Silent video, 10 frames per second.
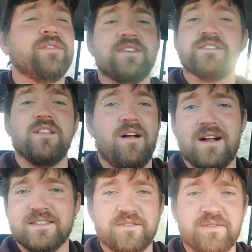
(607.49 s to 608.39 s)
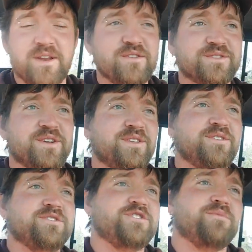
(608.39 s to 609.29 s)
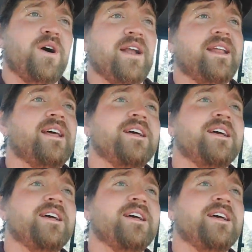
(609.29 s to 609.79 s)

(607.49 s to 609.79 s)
There's lots of videos on YouTube on it,